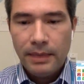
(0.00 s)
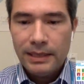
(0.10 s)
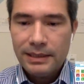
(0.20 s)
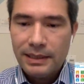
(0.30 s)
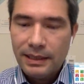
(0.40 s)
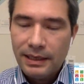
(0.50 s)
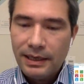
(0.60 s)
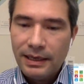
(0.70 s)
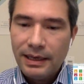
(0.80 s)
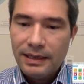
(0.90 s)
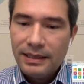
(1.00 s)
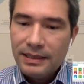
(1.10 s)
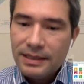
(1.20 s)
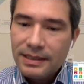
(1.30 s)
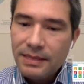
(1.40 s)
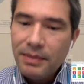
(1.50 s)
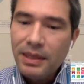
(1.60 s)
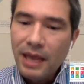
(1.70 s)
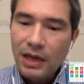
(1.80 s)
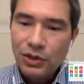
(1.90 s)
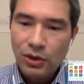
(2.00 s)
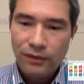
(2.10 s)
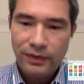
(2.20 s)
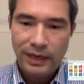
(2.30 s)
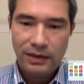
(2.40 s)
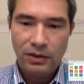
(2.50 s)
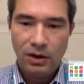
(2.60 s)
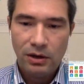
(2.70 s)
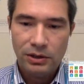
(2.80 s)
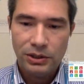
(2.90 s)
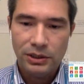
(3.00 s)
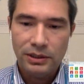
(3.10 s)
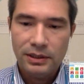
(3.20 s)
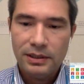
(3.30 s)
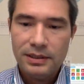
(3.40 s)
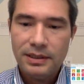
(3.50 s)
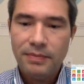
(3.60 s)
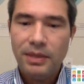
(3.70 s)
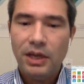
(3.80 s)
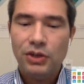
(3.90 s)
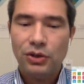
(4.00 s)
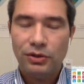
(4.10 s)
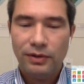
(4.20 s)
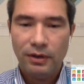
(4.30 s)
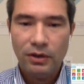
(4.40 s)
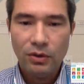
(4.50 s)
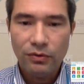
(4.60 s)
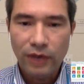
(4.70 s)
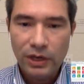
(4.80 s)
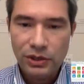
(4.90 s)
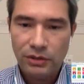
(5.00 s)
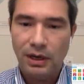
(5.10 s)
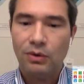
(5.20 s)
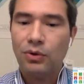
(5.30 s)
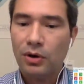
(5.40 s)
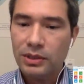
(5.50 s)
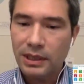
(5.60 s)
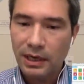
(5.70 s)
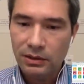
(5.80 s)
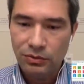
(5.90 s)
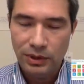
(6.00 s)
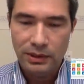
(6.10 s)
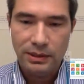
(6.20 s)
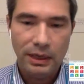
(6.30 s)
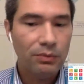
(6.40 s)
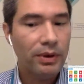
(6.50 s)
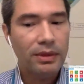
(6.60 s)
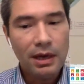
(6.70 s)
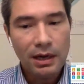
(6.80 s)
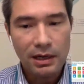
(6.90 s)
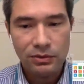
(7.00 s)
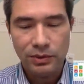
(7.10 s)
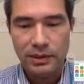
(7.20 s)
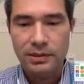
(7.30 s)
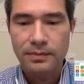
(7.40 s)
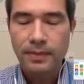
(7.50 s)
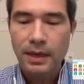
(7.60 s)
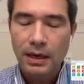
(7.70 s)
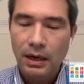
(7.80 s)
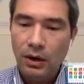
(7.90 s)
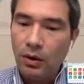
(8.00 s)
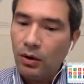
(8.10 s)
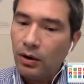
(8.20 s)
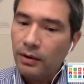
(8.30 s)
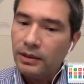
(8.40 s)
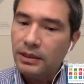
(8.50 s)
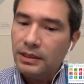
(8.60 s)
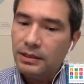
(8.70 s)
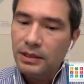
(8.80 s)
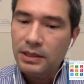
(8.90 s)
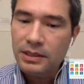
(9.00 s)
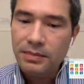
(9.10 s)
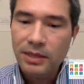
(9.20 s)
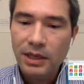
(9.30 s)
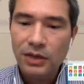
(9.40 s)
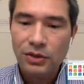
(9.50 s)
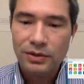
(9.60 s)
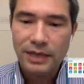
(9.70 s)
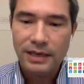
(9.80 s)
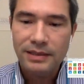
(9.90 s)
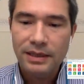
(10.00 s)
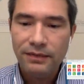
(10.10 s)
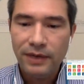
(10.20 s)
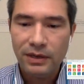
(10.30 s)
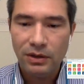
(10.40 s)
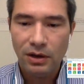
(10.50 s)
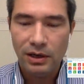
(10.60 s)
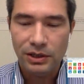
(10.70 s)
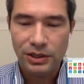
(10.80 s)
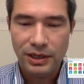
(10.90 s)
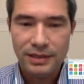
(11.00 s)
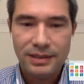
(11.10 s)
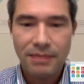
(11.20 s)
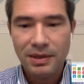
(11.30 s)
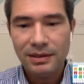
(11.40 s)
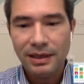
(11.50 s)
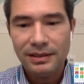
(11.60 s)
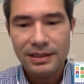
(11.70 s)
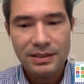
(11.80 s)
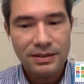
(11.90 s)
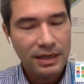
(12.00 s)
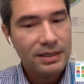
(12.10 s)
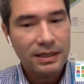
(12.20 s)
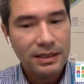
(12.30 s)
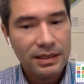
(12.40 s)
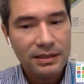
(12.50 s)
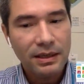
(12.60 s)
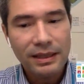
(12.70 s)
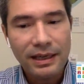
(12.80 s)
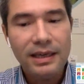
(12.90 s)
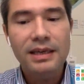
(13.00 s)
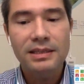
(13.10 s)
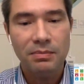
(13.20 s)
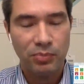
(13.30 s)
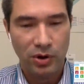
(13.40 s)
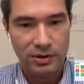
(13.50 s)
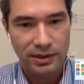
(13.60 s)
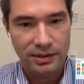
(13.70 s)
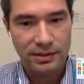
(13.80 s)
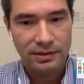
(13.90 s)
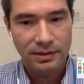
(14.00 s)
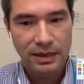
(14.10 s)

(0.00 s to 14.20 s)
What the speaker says: But the dissemination of technology, the dissemination of the innovation across countries and within countries, or the dissemination of scientific knowledge, is something that is not an easy process.